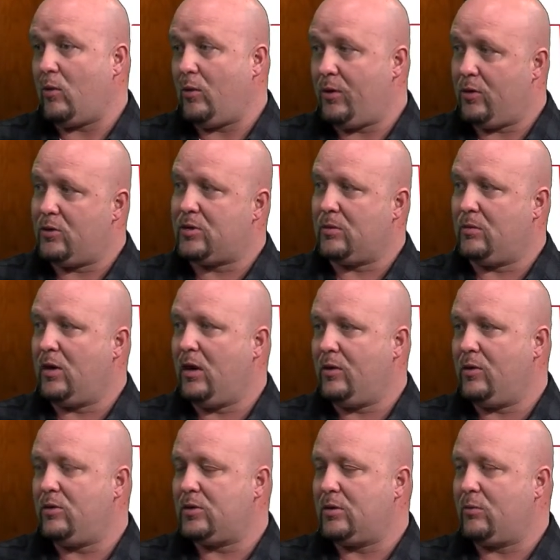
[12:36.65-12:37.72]
Well, there's some uh,
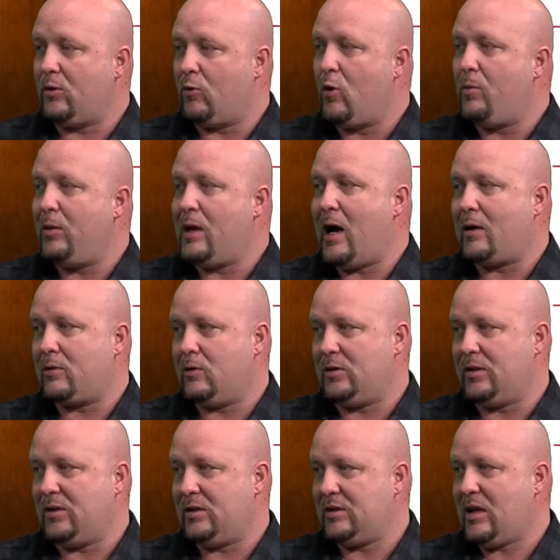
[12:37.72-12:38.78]
there's some group of doctors
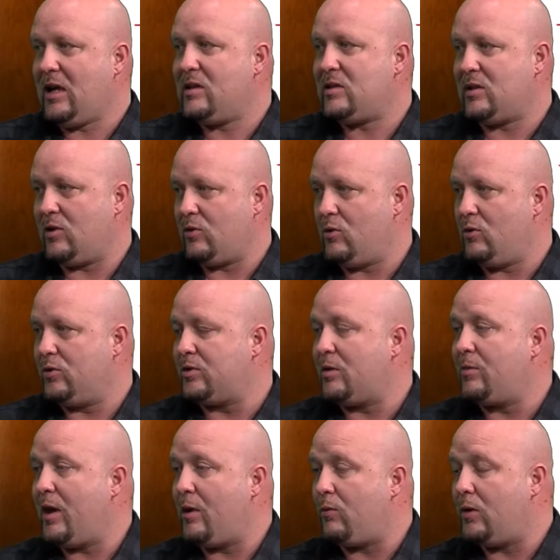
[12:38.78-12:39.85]
in the states that are doing
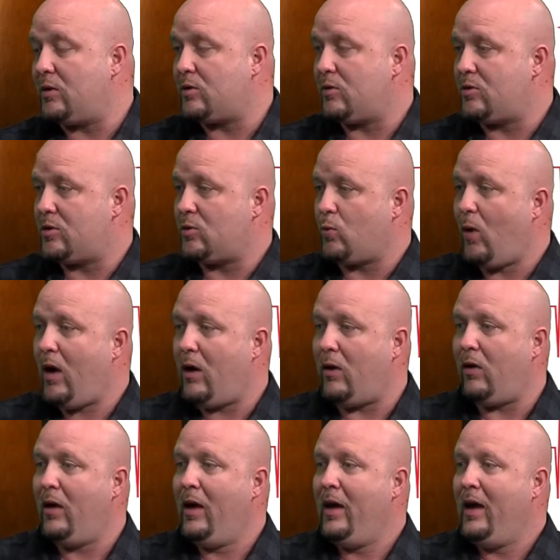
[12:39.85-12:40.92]
some of that research as
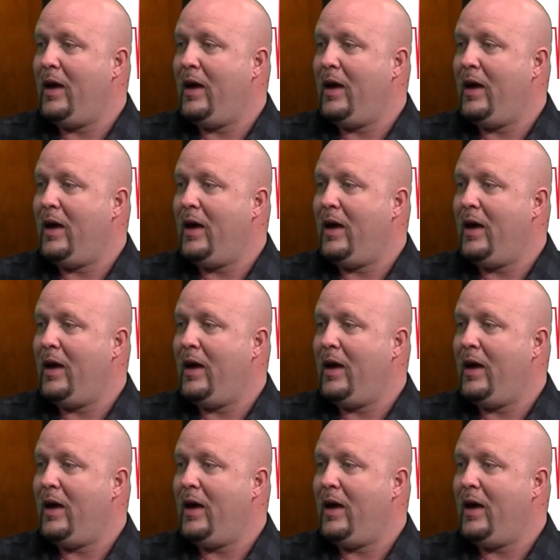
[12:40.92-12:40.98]
well.